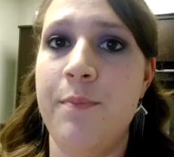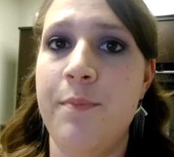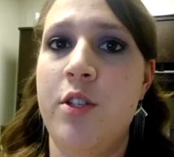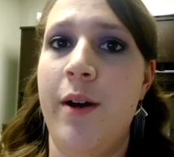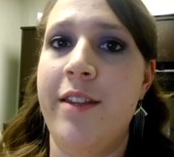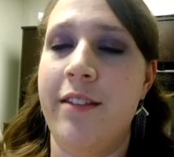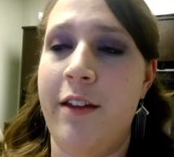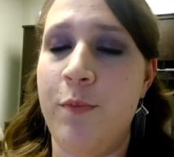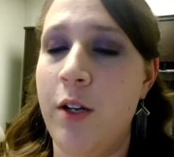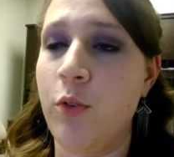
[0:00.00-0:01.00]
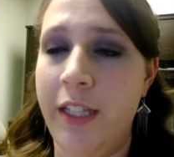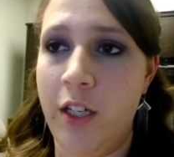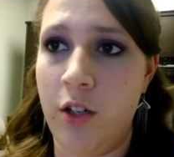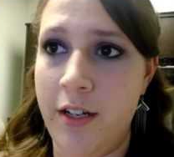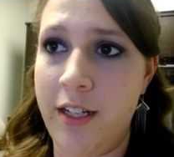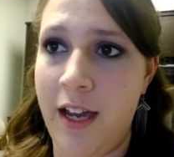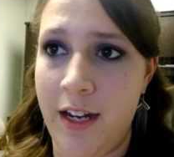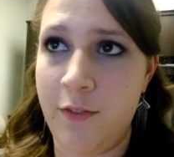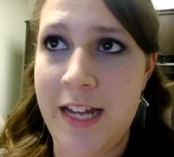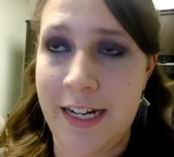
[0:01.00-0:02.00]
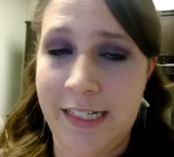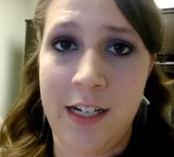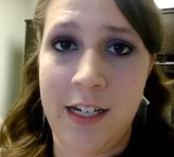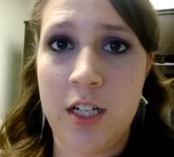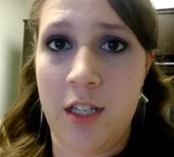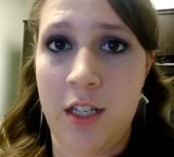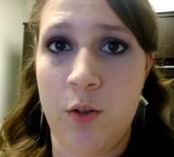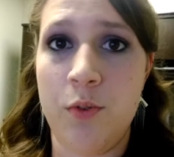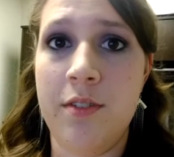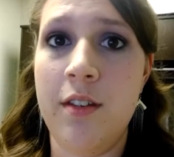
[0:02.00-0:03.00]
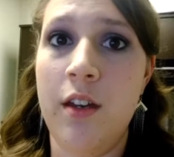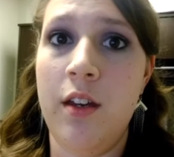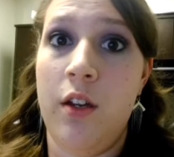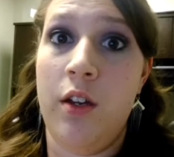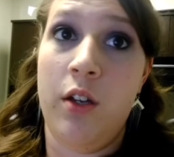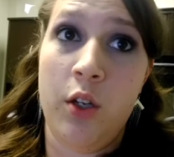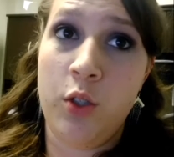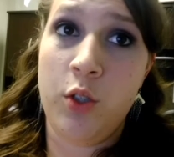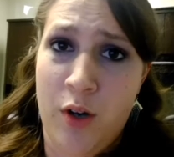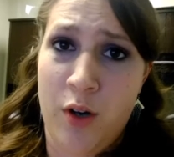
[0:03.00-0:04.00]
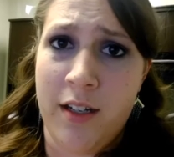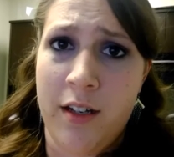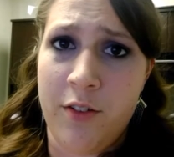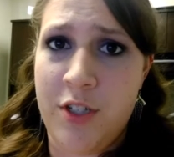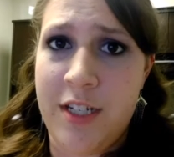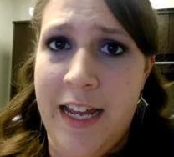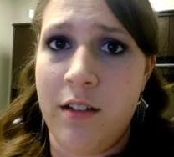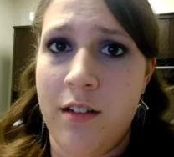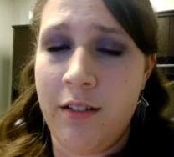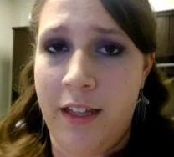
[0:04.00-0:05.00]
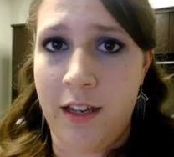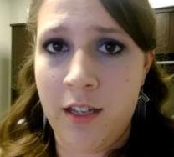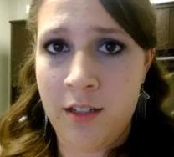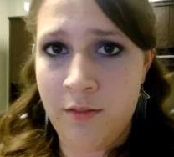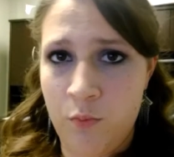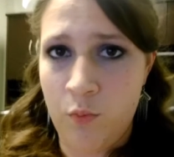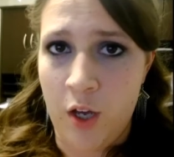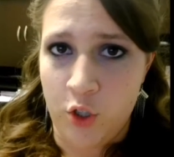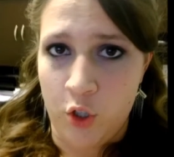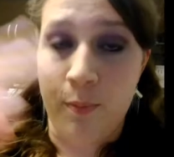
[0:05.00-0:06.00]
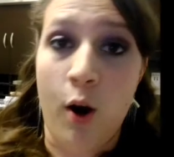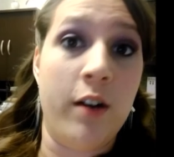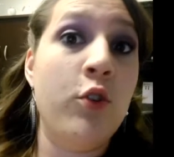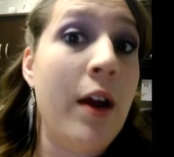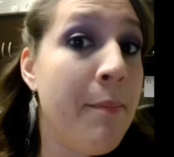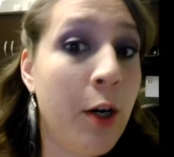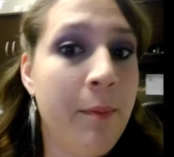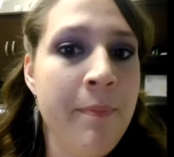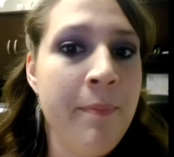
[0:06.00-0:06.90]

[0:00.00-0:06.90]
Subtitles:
So I thought that would be a really good kind of technique to use to try to understand like a certain part of grammar.